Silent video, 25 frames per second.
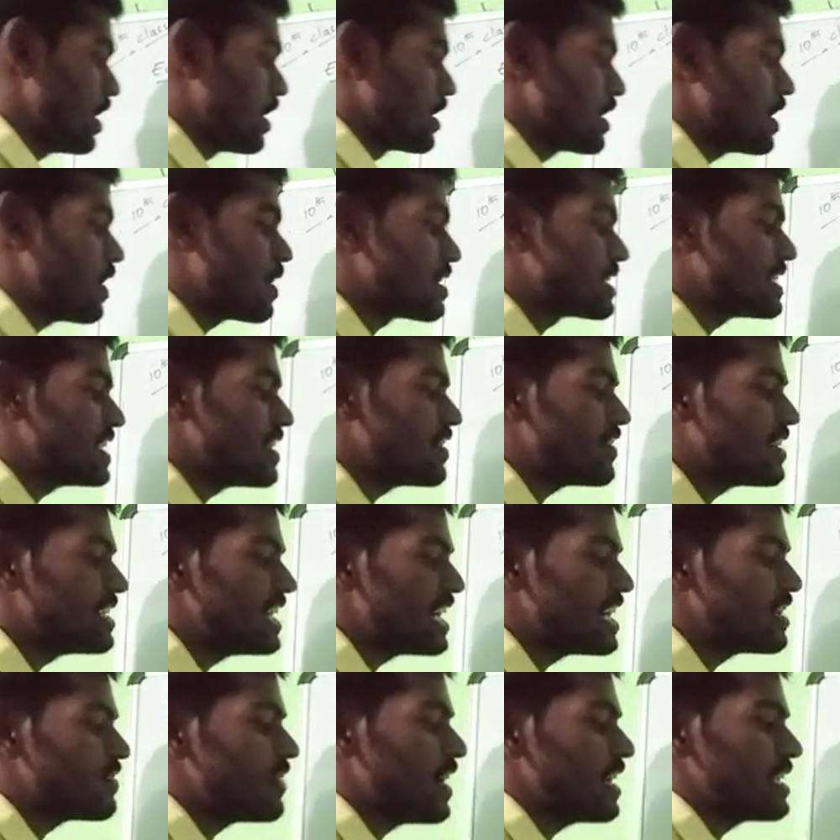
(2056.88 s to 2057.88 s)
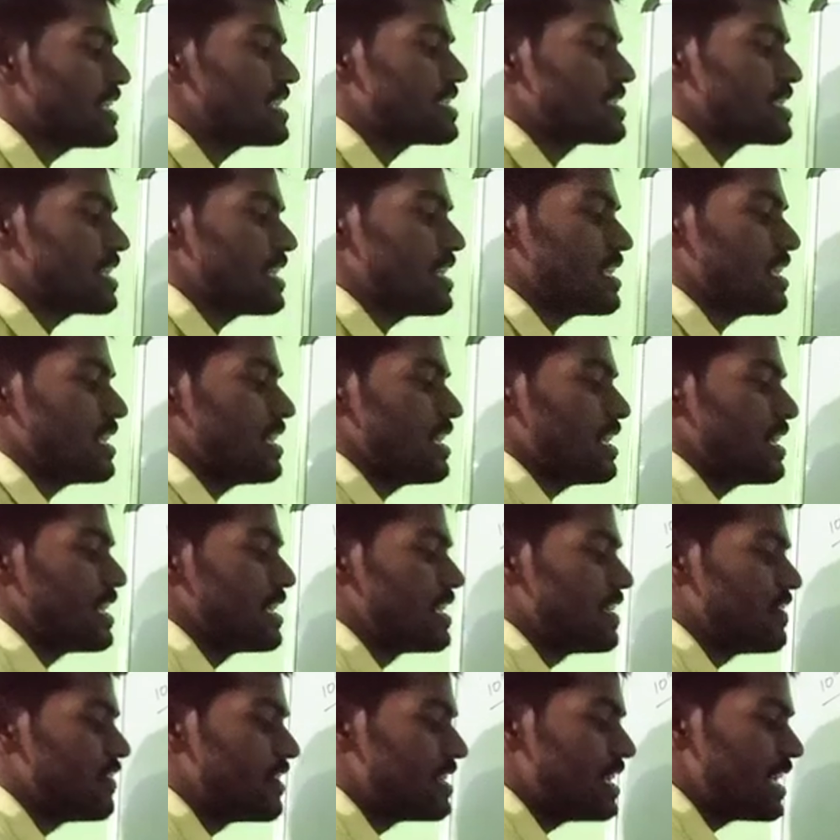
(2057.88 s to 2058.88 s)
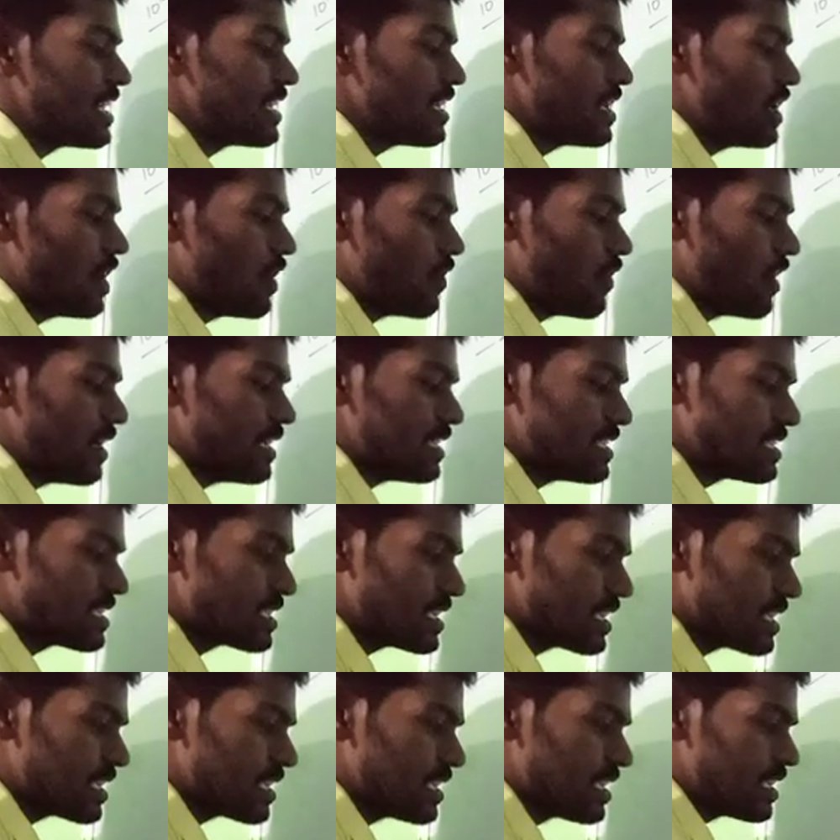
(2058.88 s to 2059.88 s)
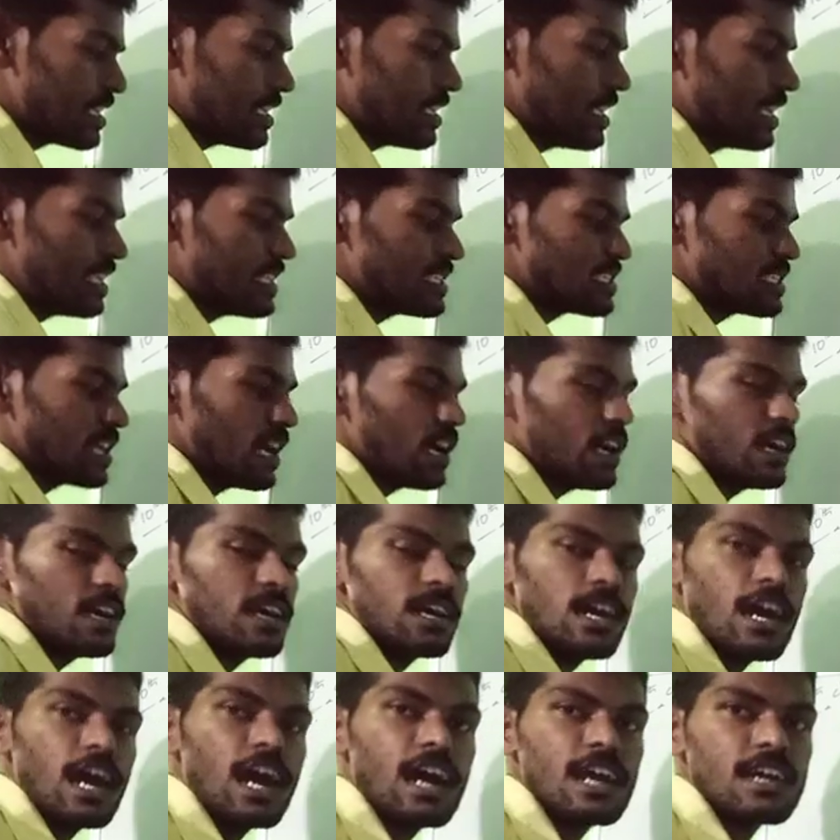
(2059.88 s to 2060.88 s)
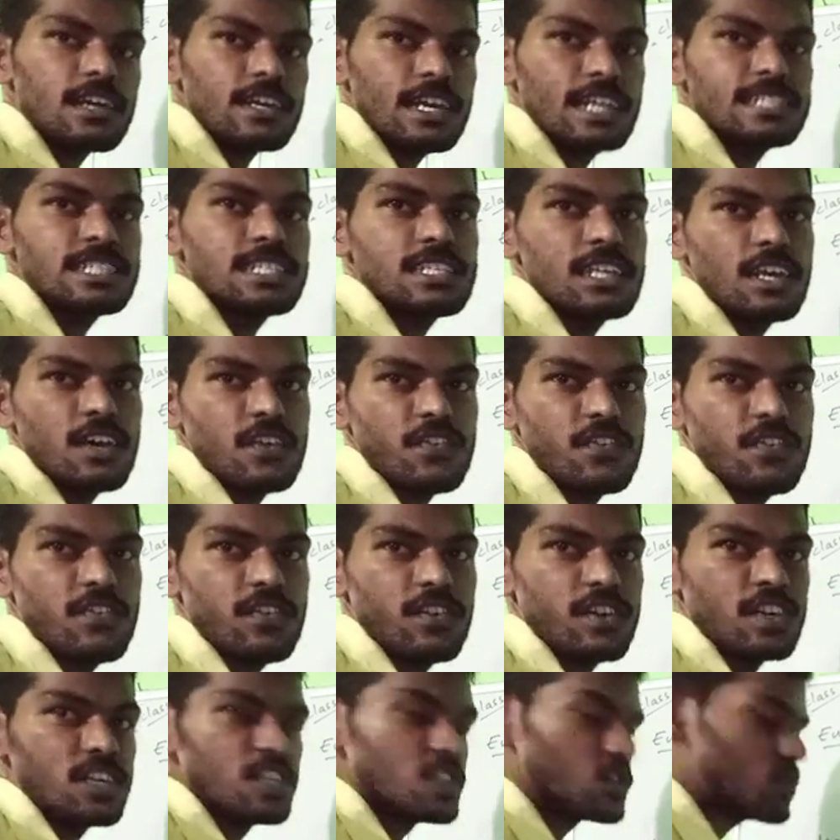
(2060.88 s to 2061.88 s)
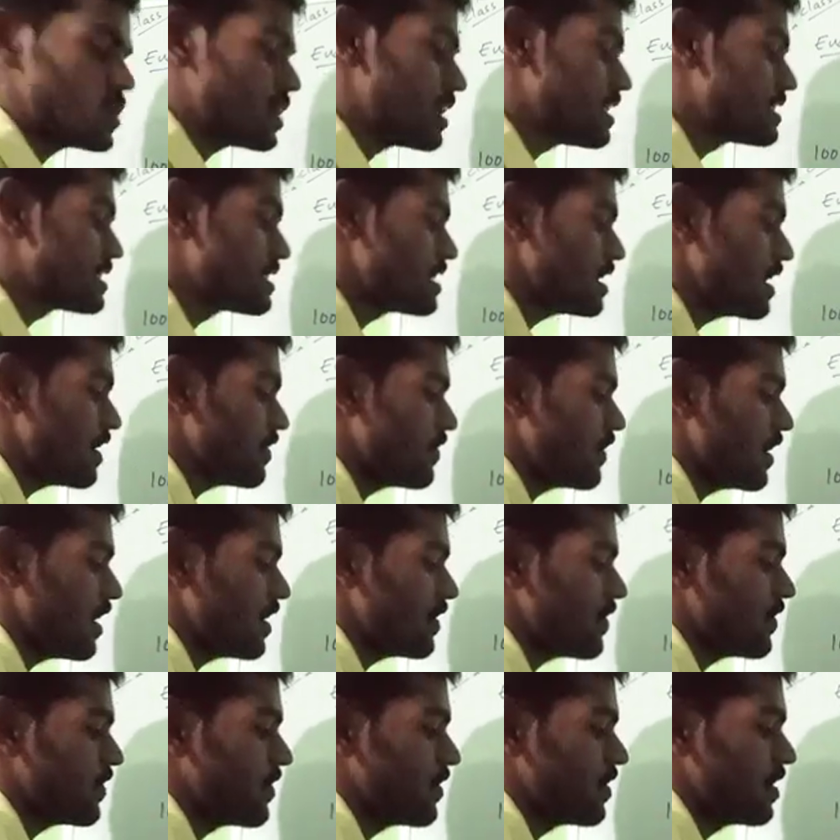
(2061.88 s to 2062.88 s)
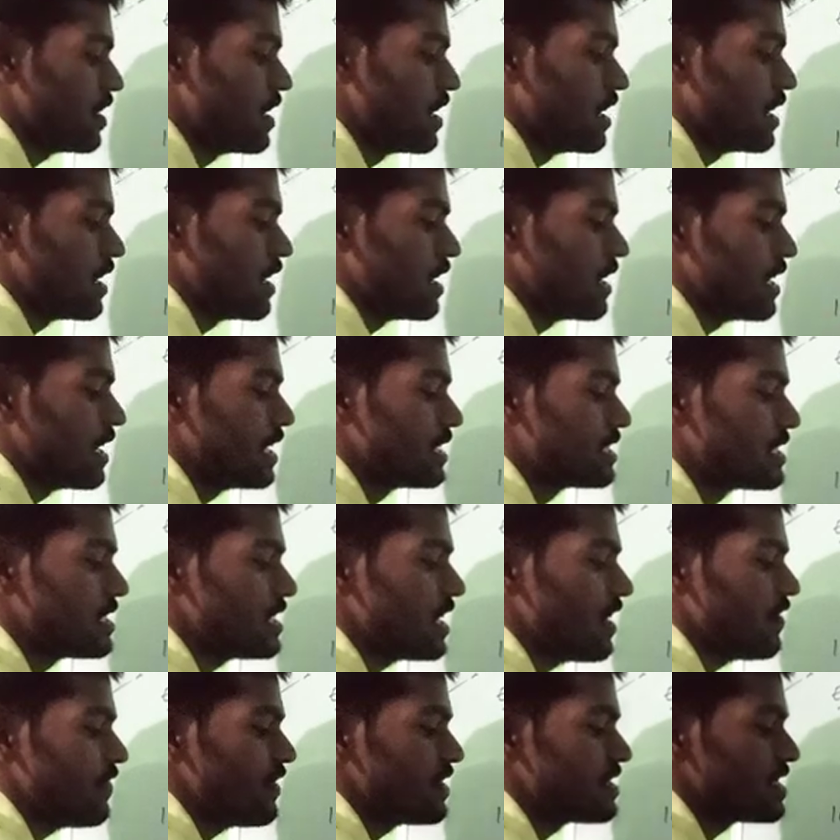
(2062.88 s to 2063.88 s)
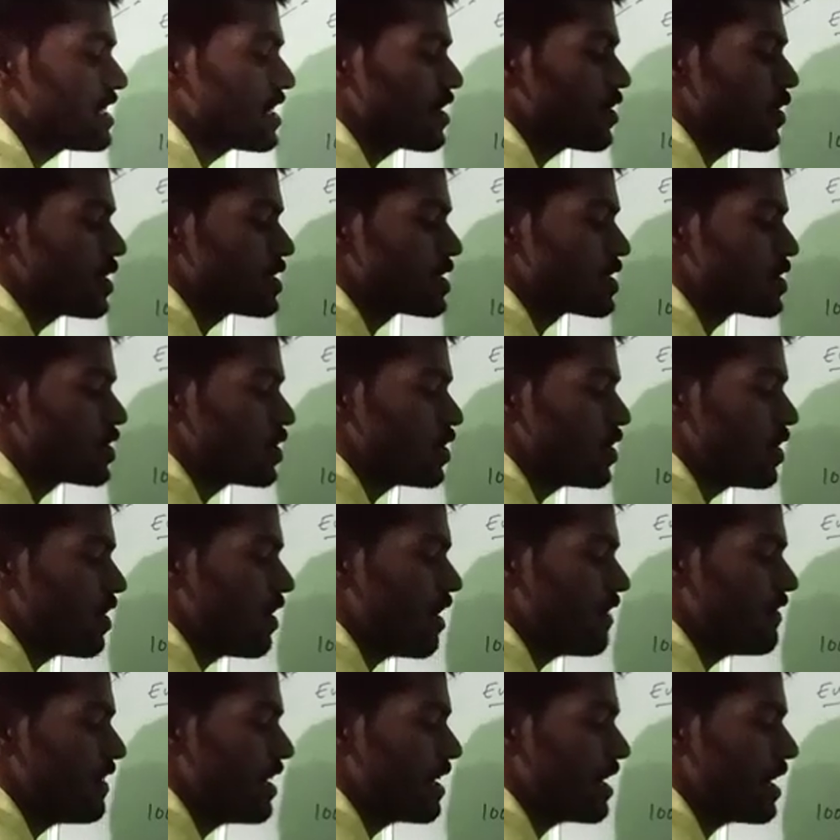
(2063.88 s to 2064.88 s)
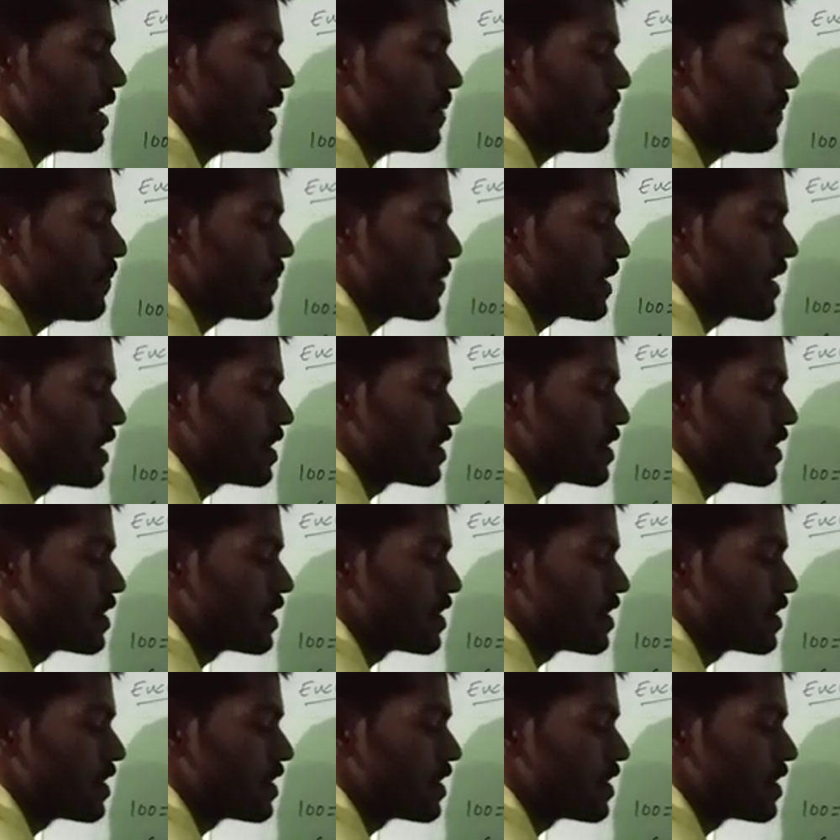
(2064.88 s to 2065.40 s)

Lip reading: Now dividend what is there? That is the HCF. So HCF is equals to what will come?